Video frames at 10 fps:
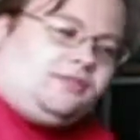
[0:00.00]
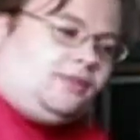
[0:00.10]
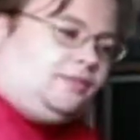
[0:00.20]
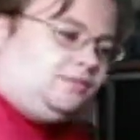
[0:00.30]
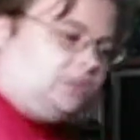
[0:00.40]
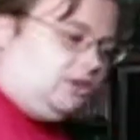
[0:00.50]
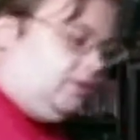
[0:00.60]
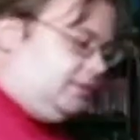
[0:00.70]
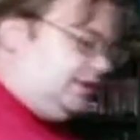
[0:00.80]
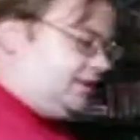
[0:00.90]
from
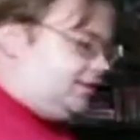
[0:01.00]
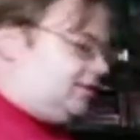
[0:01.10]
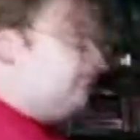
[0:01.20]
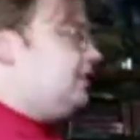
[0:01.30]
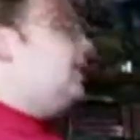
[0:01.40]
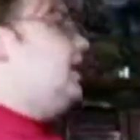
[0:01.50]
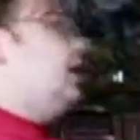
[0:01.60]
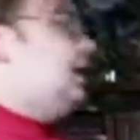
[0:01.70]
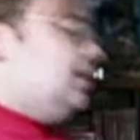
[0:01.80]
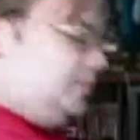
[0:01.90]
General Mills.
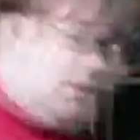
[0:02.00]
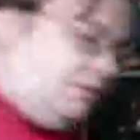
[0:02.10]
But